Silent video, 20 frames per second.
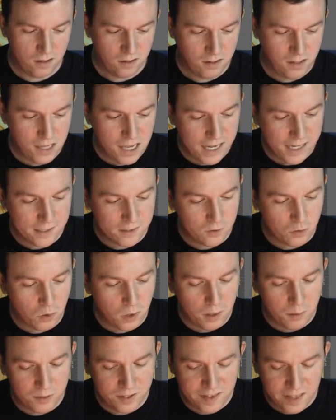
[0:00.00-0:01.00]
Yeah, so
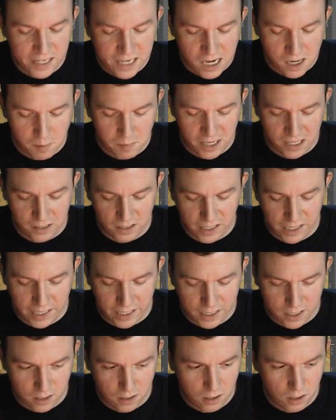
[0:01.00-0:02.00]
I was thinking about
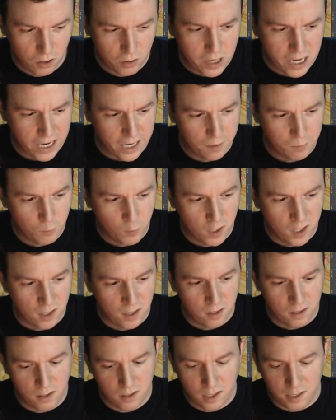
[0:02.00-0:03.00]
like, okay,
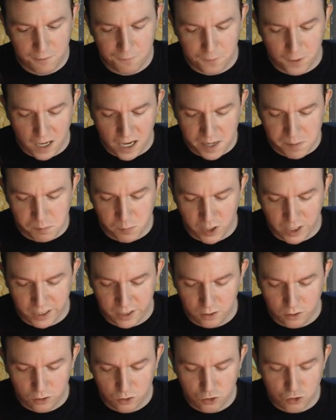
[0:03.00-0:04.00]
well, if I'm
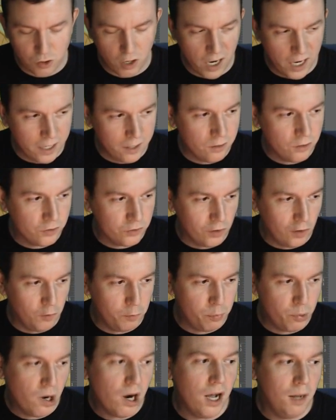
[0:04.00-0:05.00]
like trying to
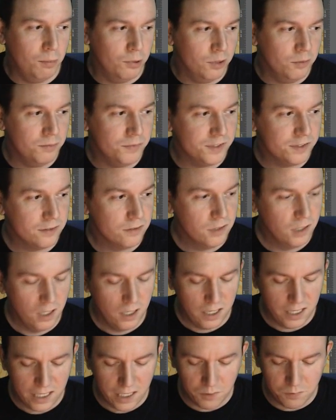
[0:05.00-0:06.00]
solve problems,
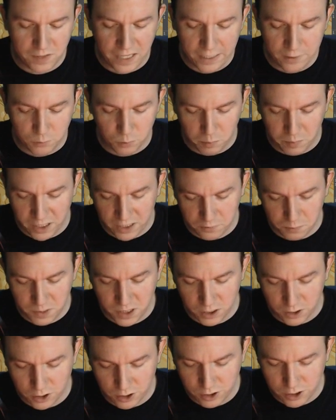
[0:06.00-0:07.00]
if that's what makes me
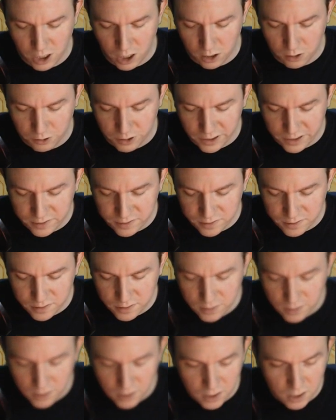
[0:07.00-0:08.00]
a good colorist,
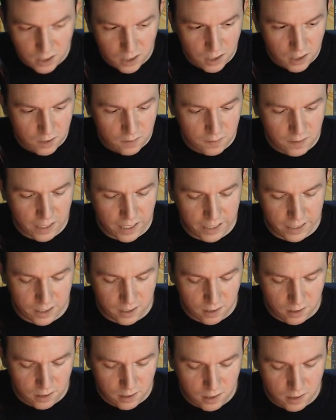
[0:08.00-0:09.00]
like
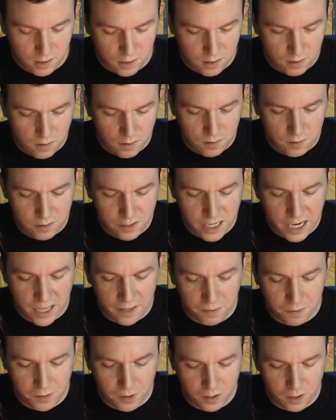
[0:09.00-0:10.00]

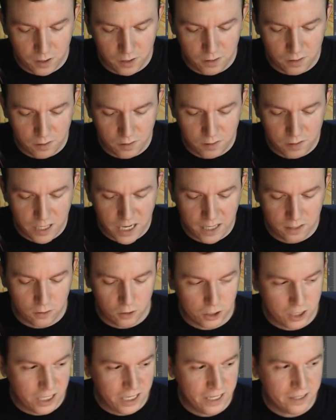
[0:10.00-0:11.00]
not
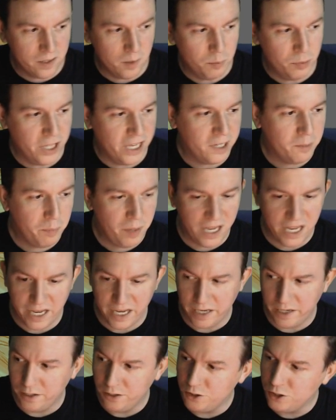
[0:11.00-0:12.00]
looking at the blank
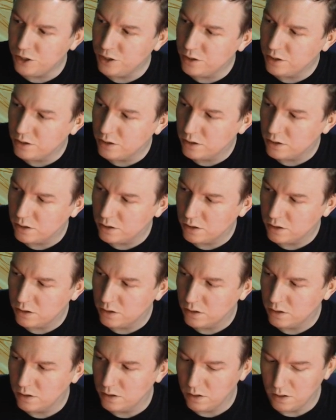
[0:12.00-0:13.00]
page
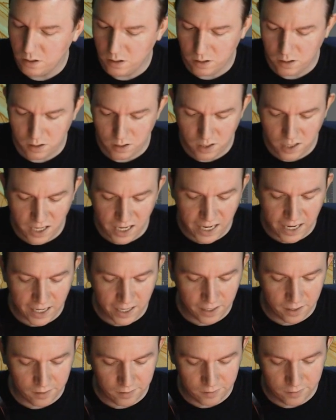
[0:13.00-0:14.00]

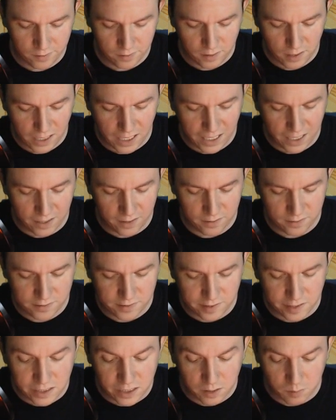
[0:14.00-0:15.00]
and
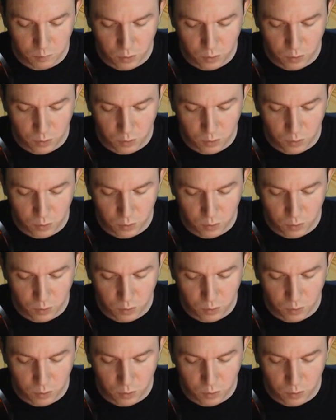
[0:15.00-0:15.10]
seeing